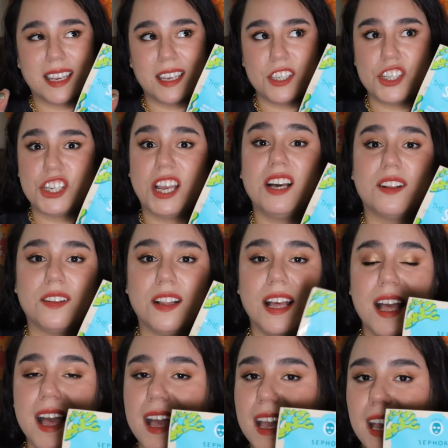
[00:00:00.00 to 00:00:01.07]
a gel.
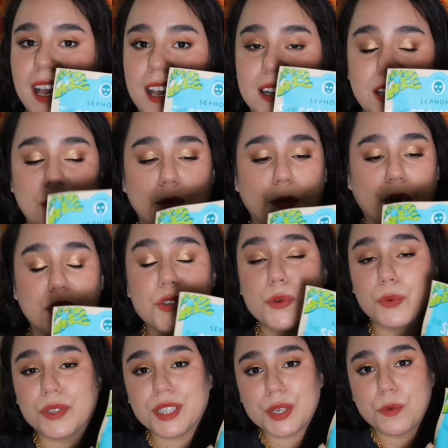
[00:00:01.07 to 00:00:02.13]
And it worked
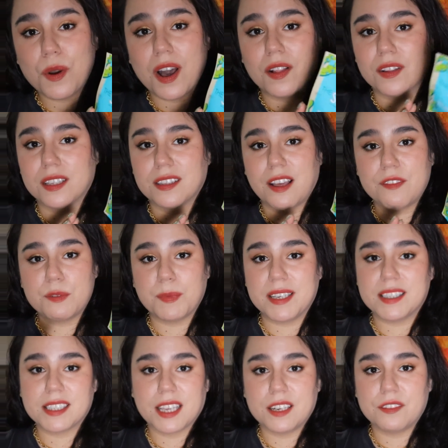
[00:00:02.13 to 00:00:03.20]
really well. It left my
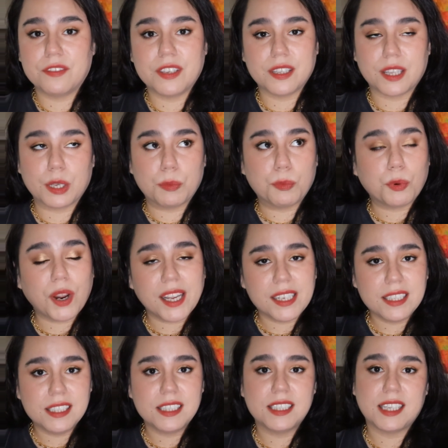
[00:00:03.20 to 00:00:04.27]
skin feeling
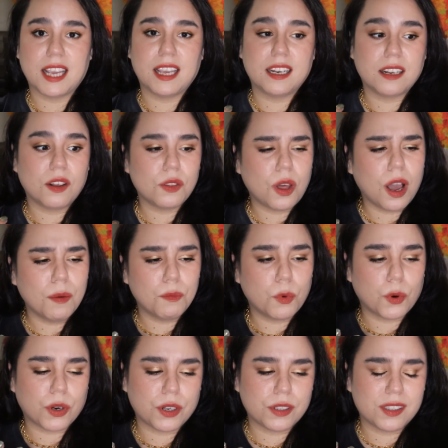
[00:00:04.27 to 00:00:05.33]
brightened and a lot
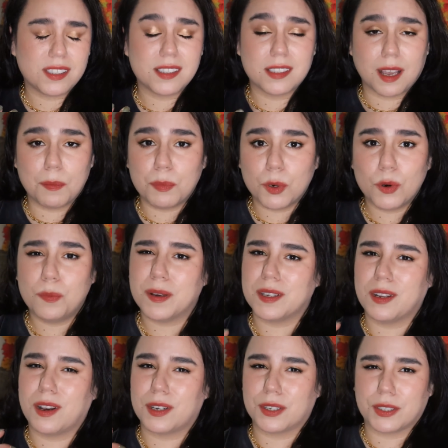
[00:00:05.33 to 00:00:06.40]
more supple, but
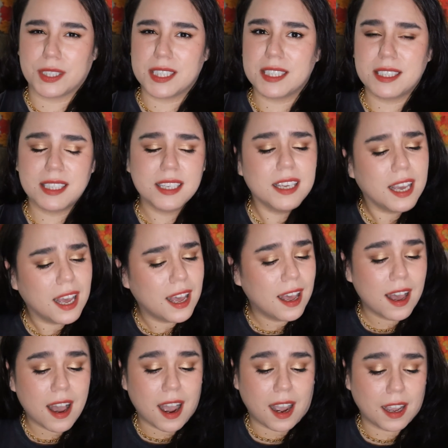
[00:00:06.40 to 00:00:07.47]
not greasy.
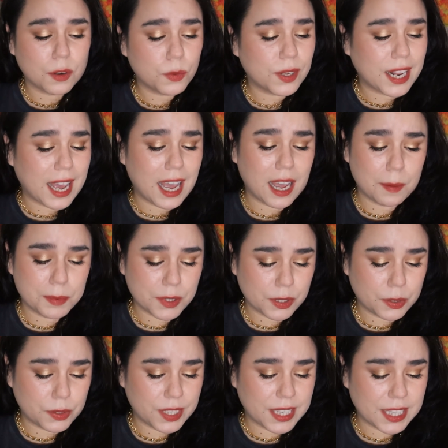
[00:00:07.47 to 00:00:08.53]
I would
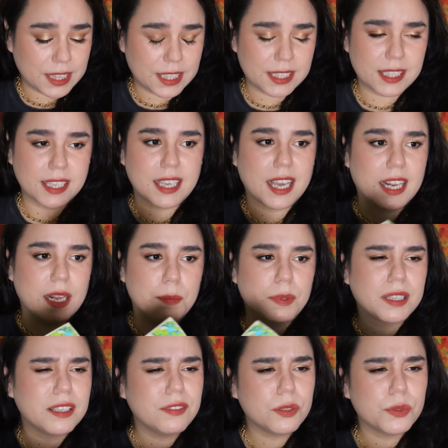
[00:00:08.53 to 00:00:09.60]
absolutely get this again. I
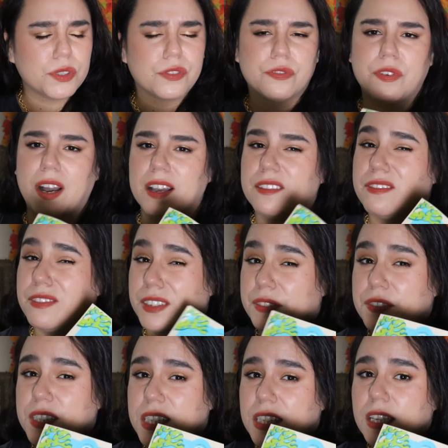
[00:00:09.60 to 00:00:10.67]
believe it was
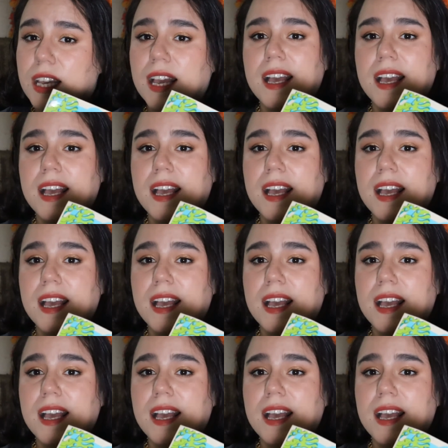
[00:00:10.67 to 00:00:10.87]
$5.50.